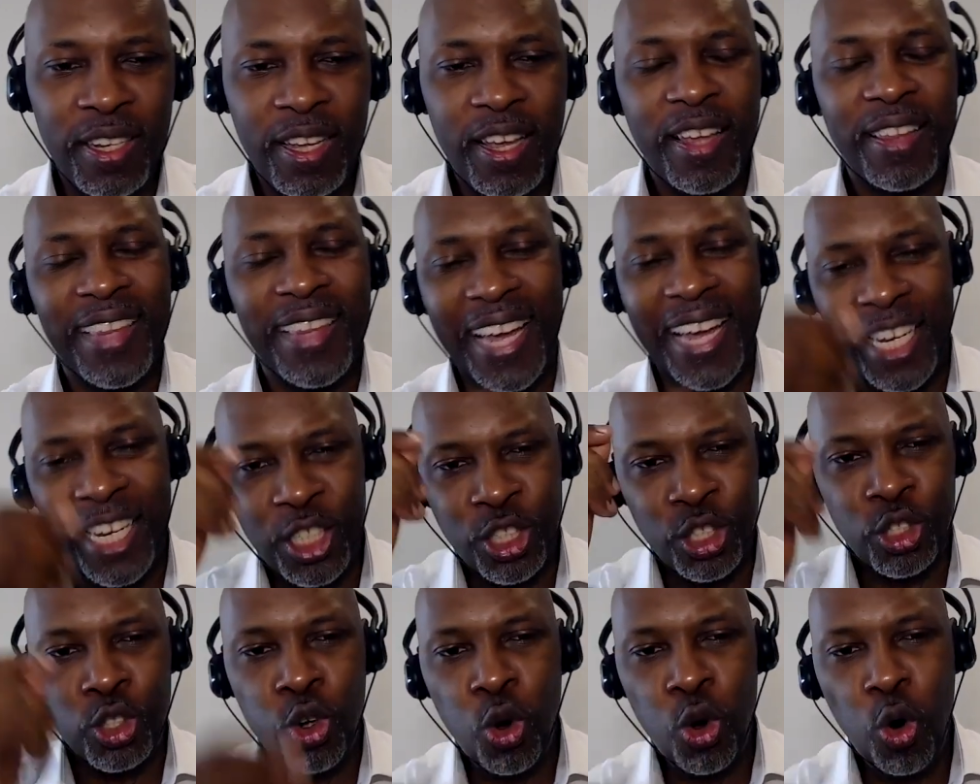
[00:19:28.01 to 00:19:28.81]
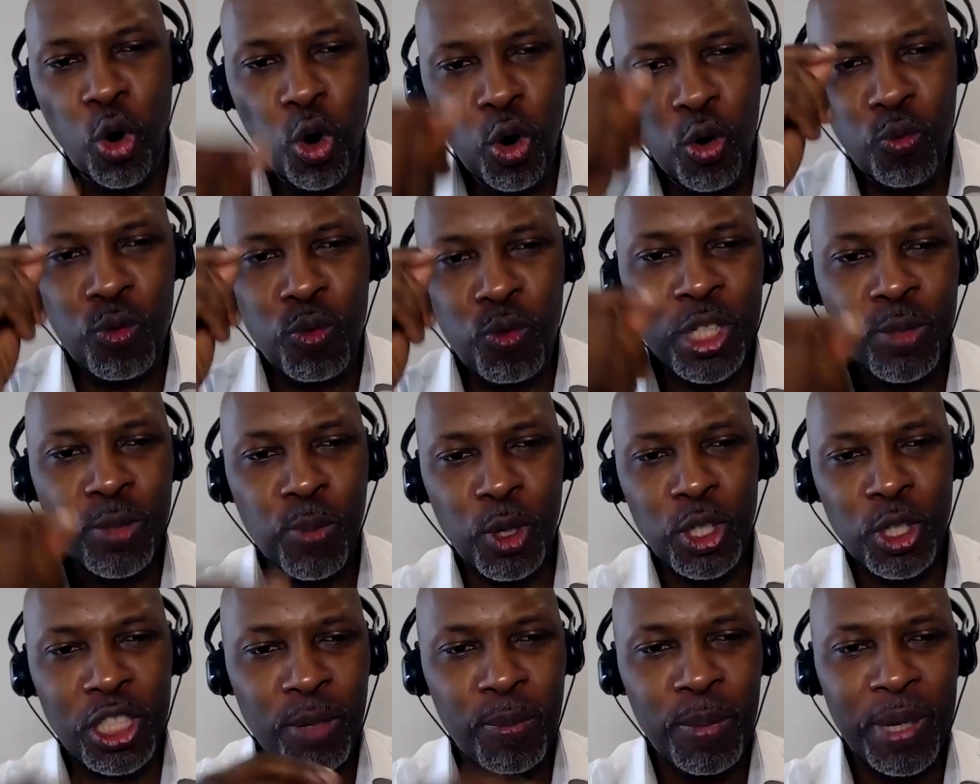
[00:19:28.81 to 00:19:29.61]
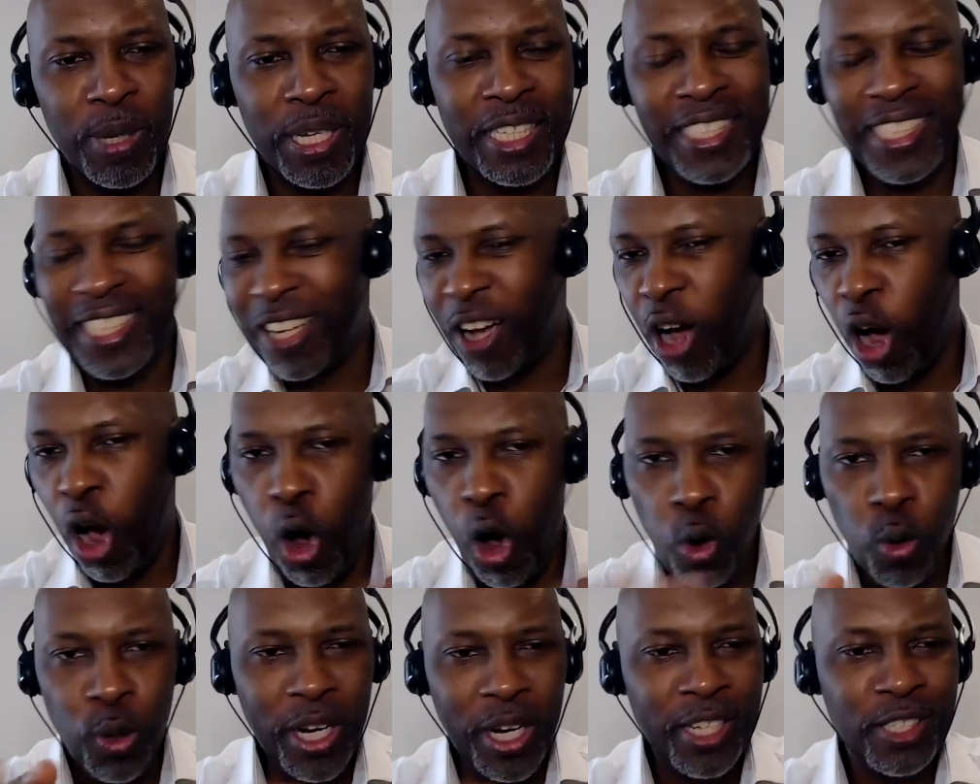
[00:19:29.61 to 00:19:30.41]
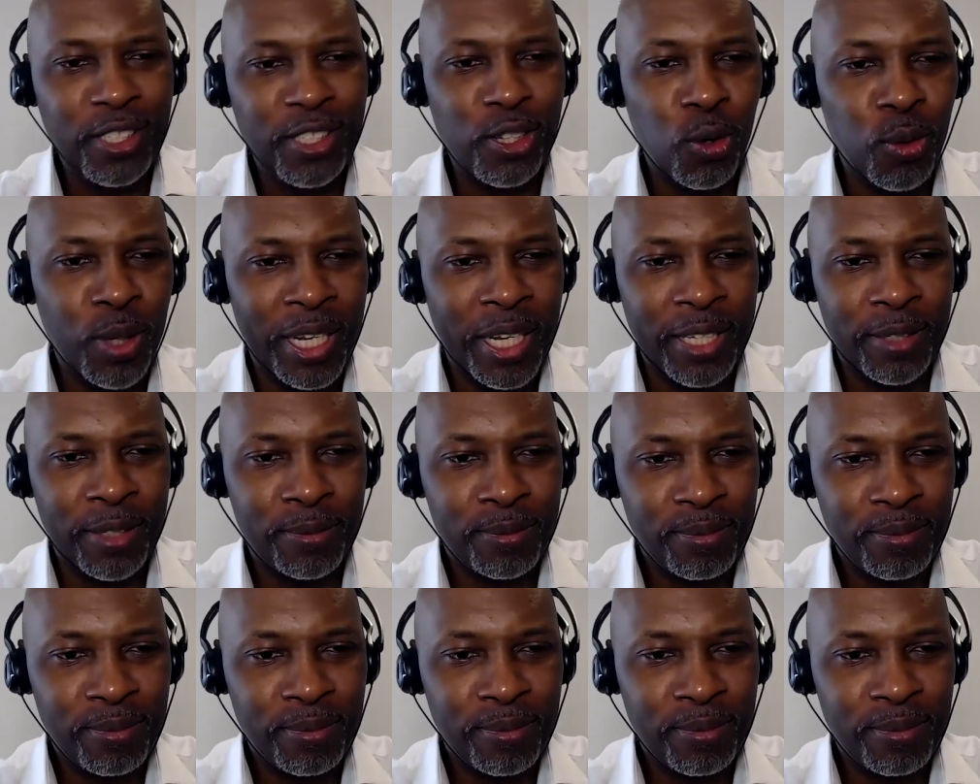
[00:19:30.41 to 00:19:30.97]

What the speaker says: That is your responsibility, wholly and solely.